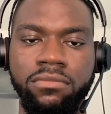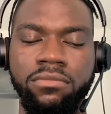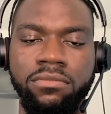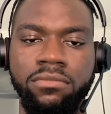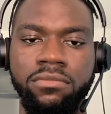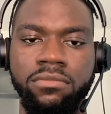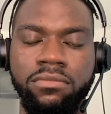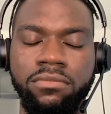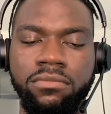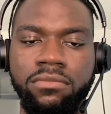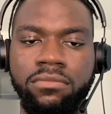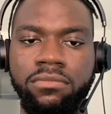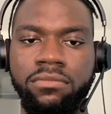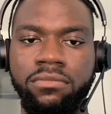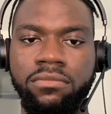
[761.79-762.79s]

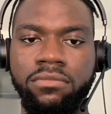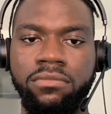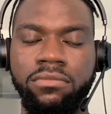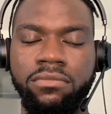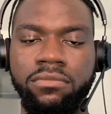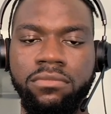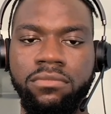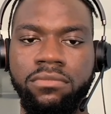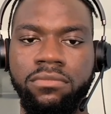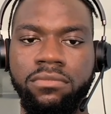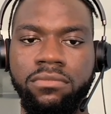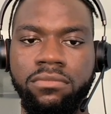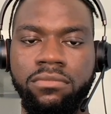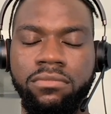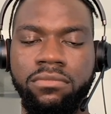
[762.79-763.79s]

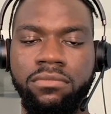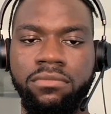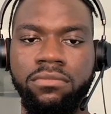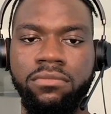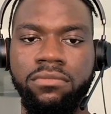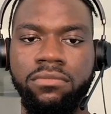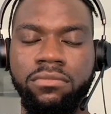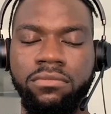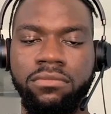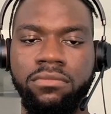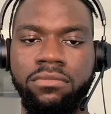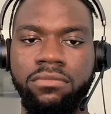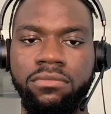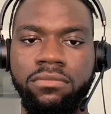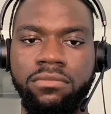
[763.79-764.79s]

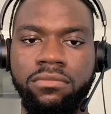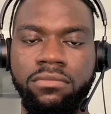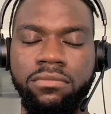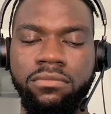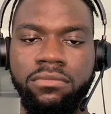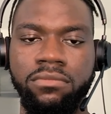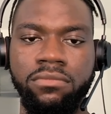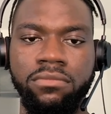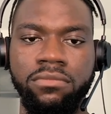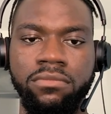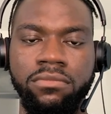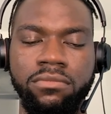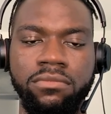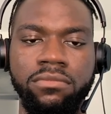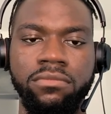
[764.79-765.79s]

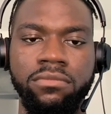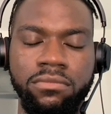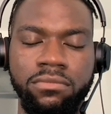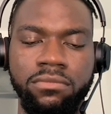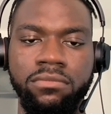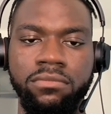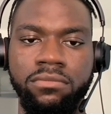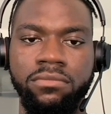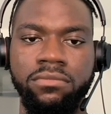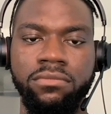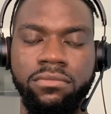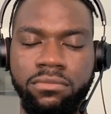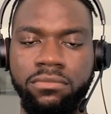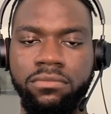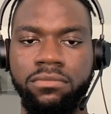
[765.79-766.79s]

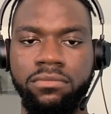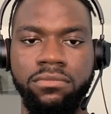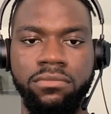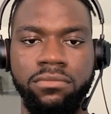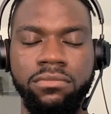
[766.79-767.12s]
The person shown says nothing.